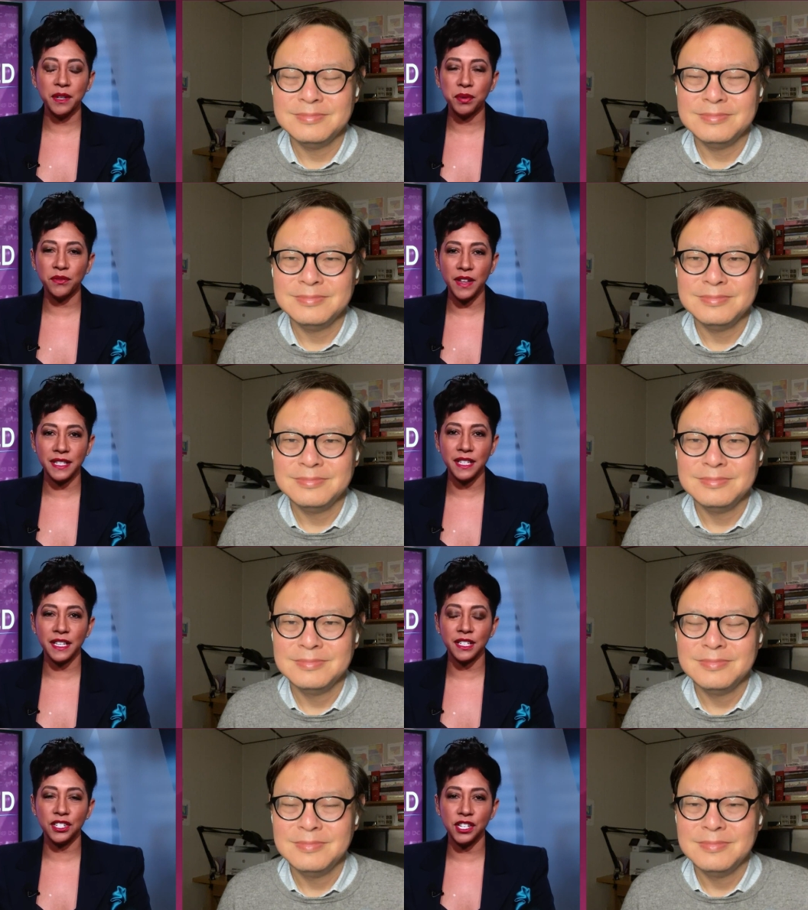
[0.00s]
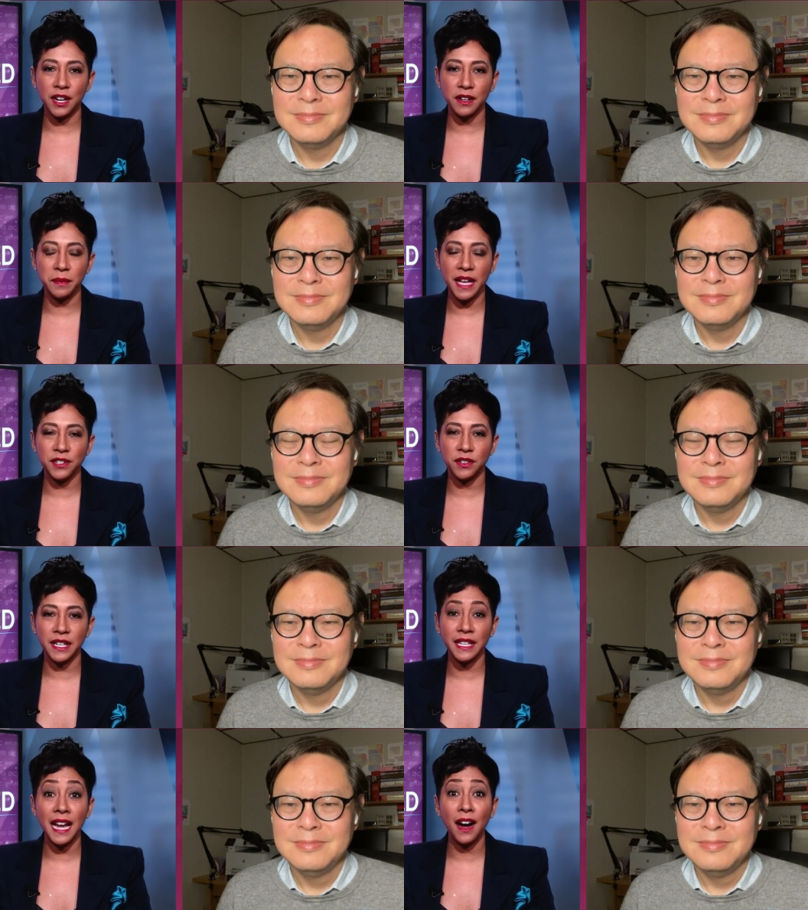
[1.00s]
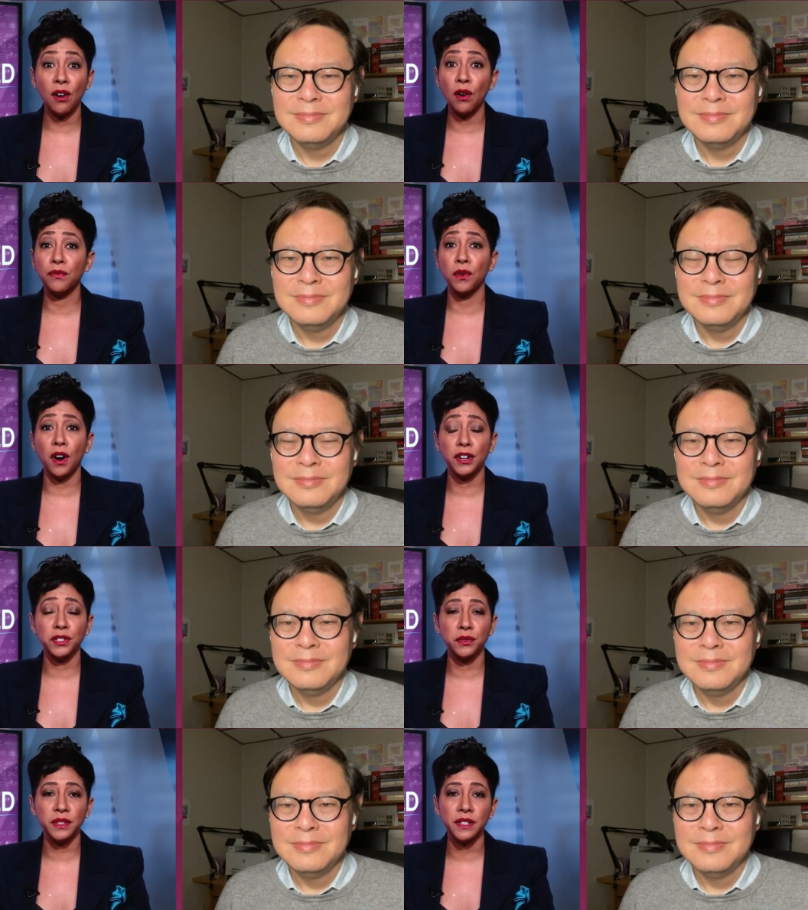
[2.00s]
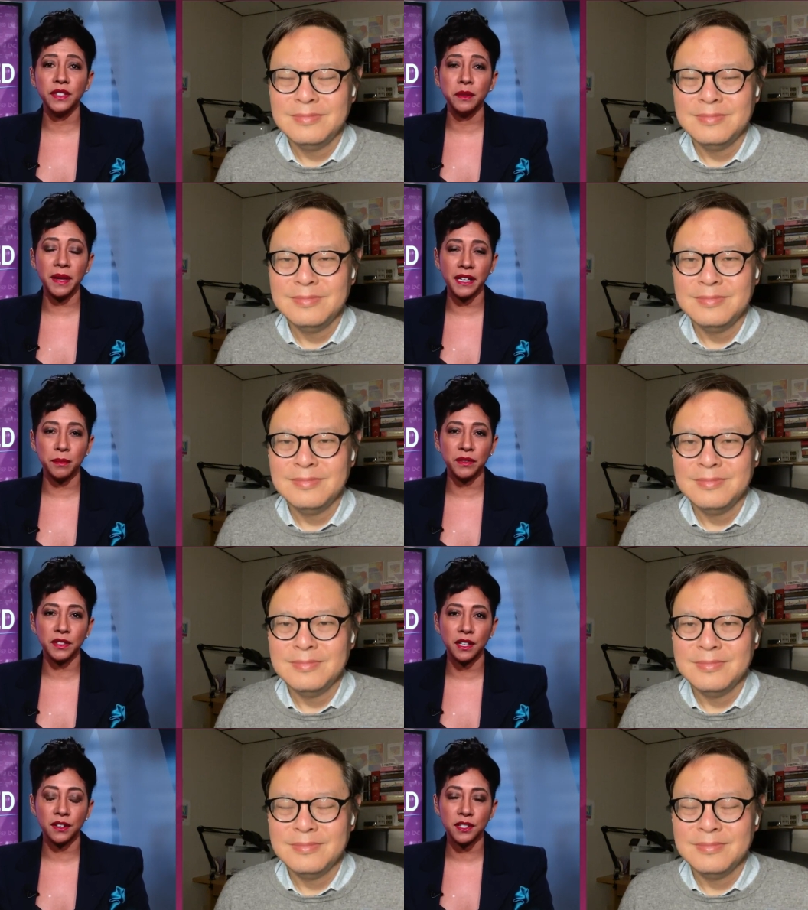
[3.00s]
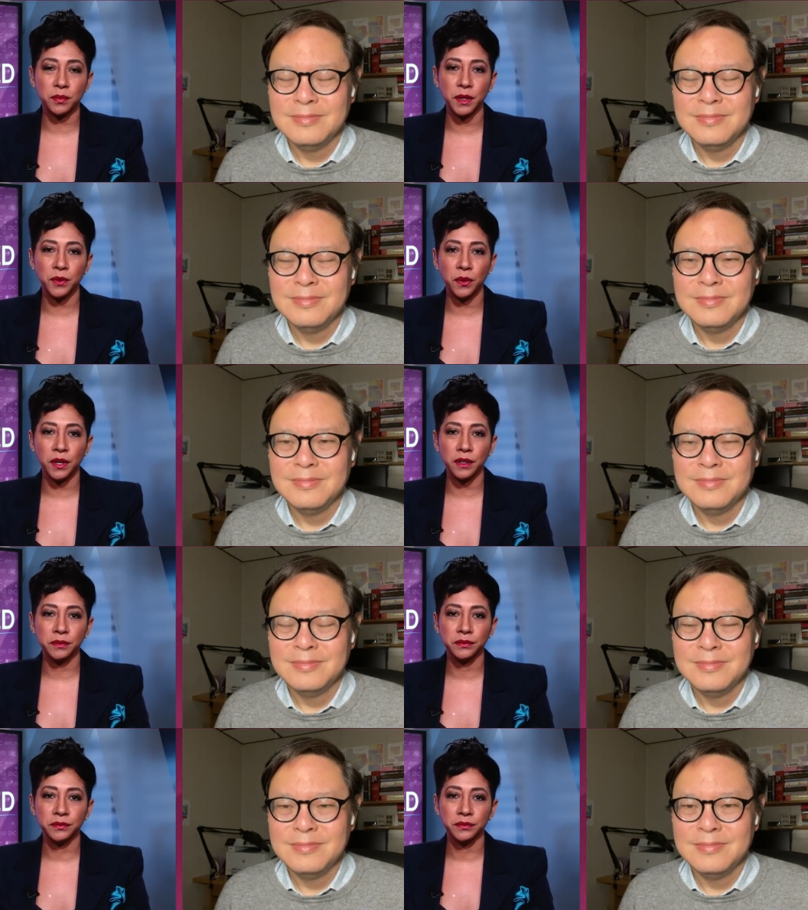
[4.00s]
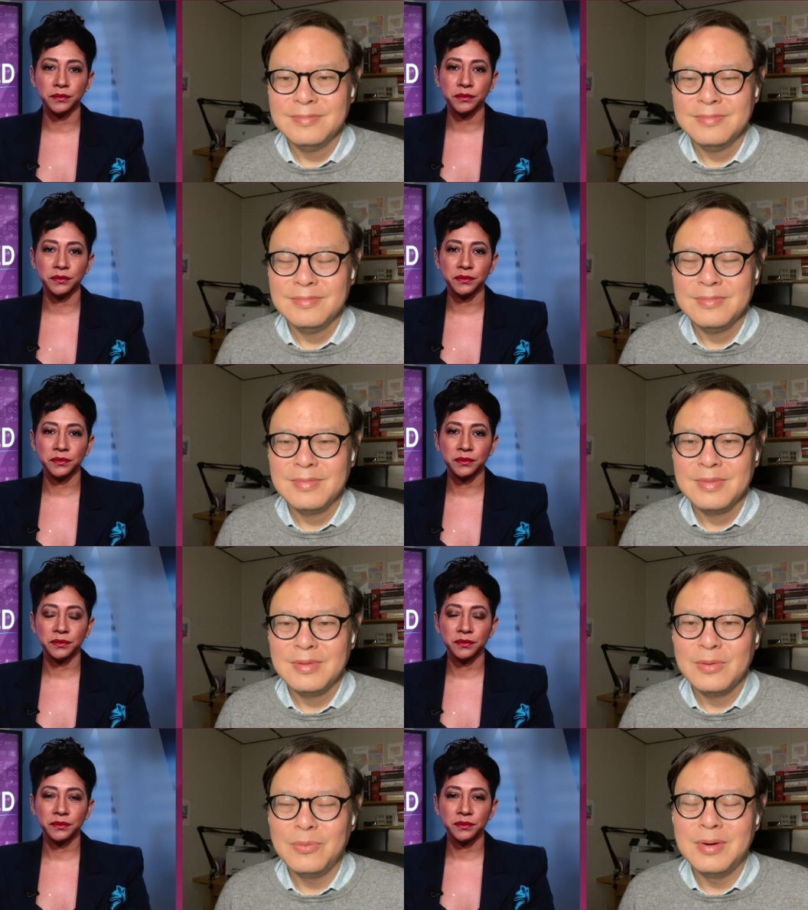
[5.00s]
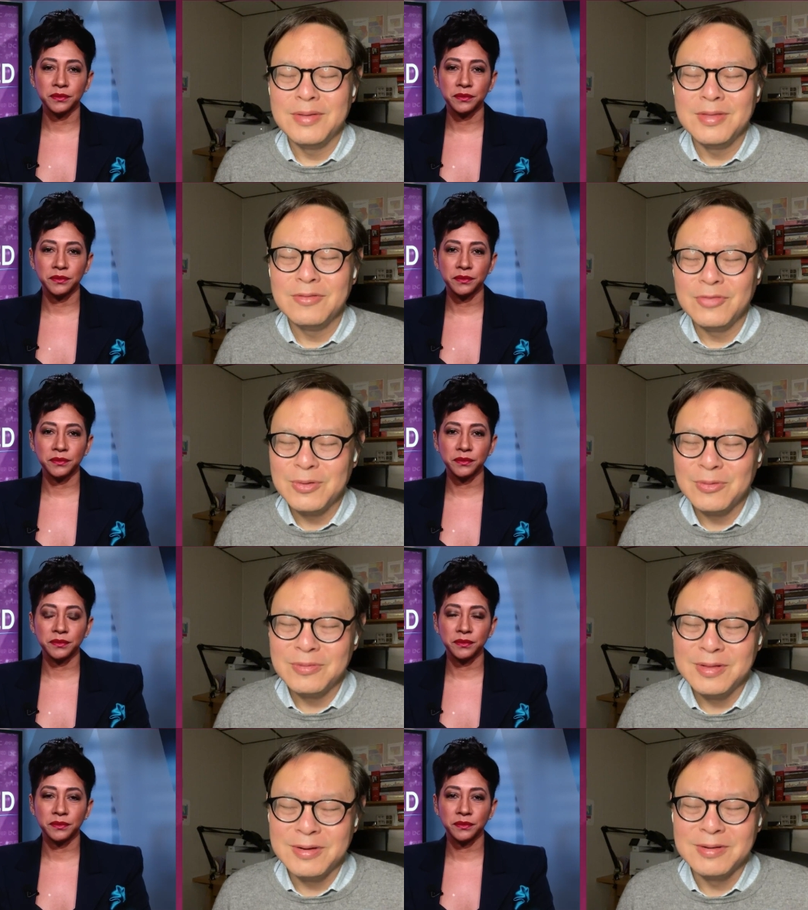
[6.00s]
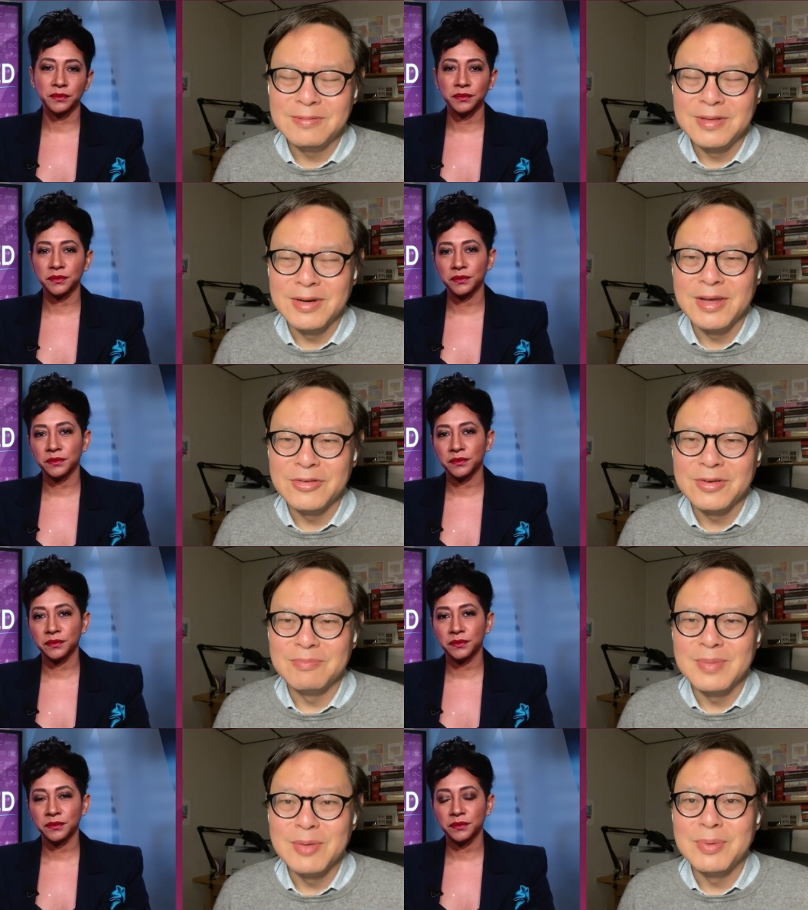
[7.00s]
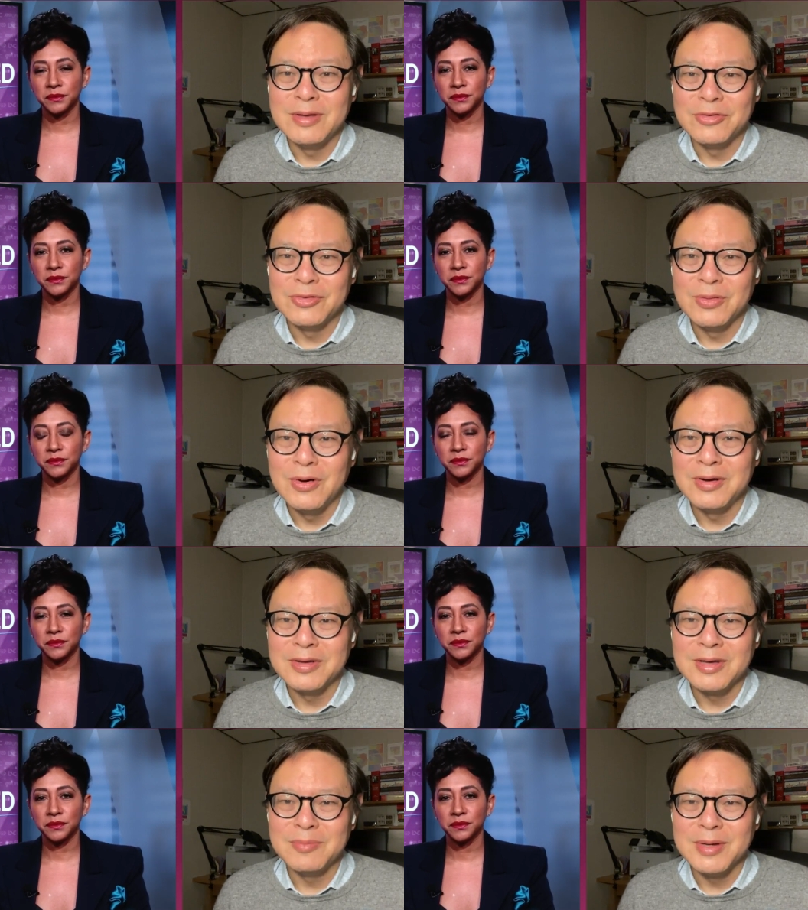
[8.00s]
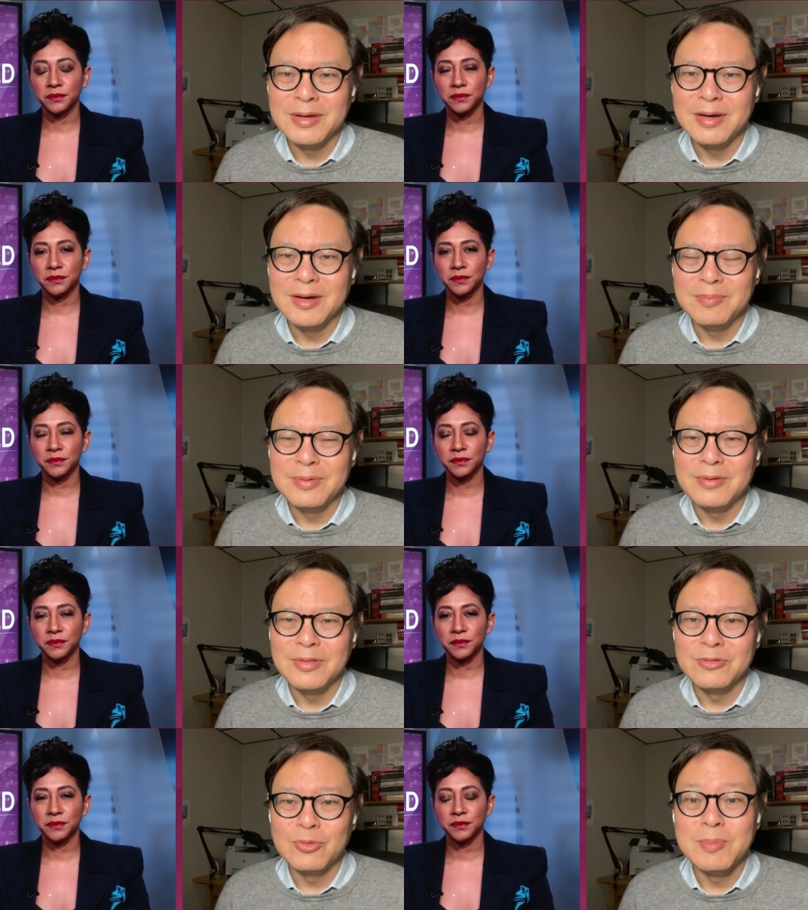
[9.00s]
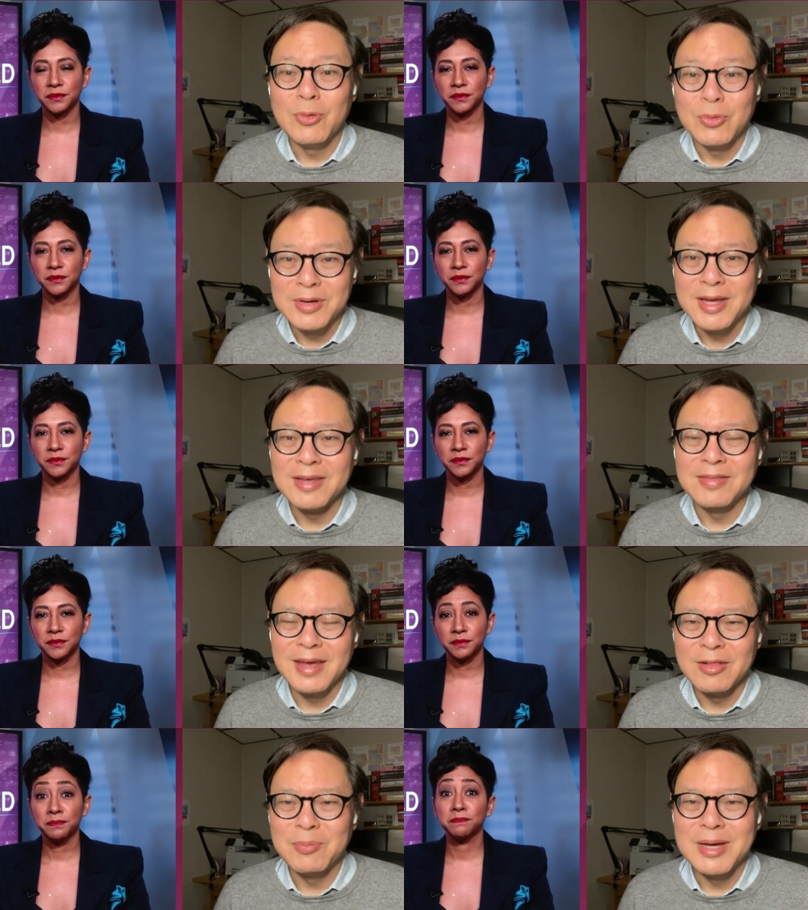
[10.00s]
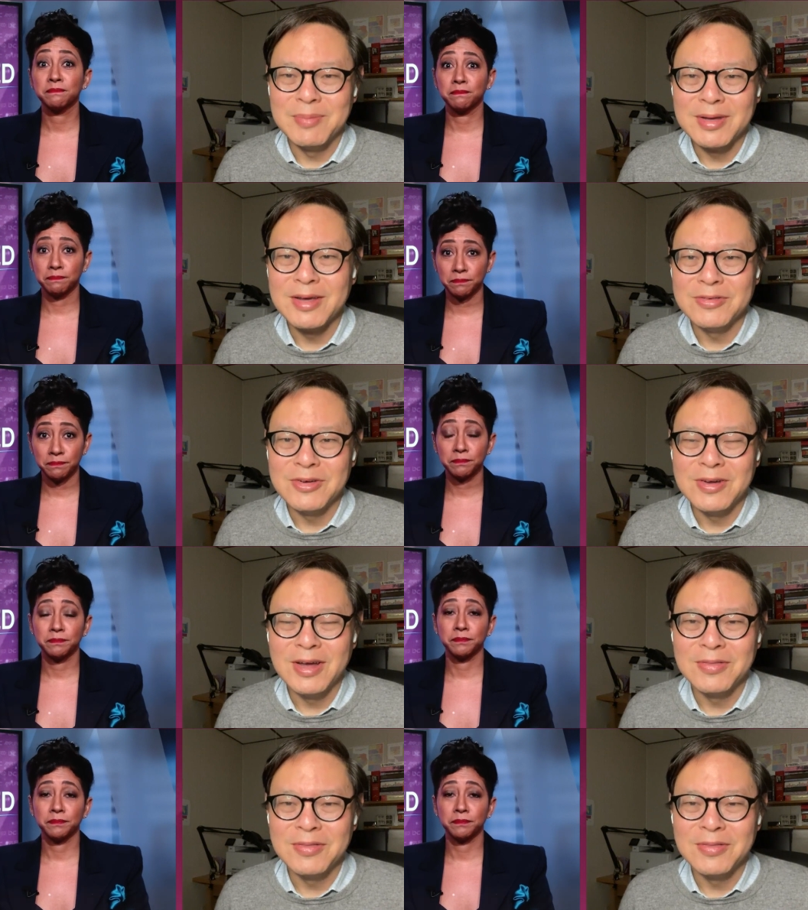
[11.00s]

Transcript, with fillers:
Speaker 1: preventing gerrymandering, and how hopeful are you given the makeup of the current Supreme Court?
Speaker 2: Well, I think federal lit litigation may be a slog coming up. You know, the Supreme Court taking the Alabama case today, I